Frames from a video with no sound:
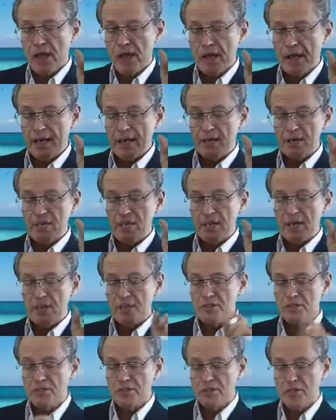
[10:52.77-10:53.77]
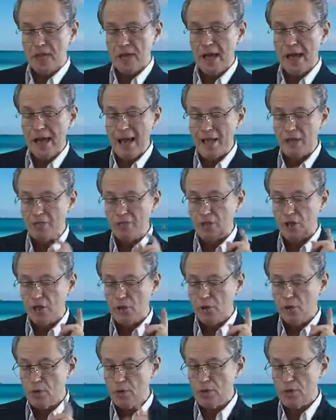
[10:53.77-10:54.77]
and exists as a
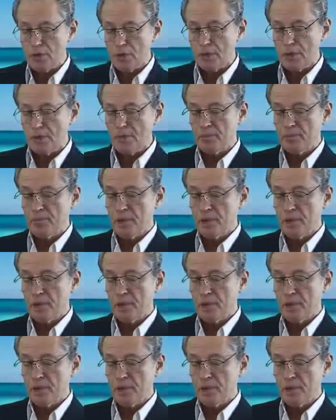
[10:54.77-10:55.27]
unity.